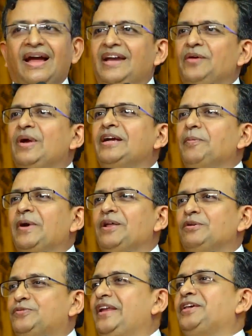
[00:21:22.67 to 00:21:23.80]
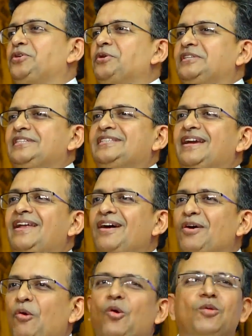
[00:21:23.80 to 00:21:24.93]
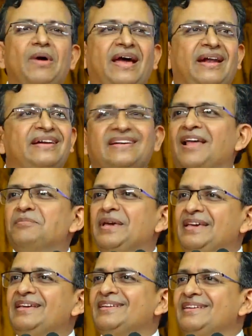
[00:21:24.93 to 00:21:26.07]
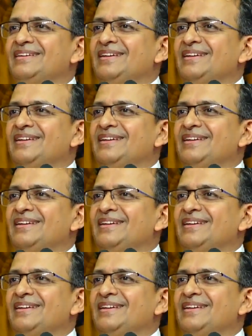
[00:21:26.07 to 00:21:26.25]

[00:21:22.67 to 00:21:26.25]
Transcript: And he went up and he was very curious. He said, "Old man, tell me,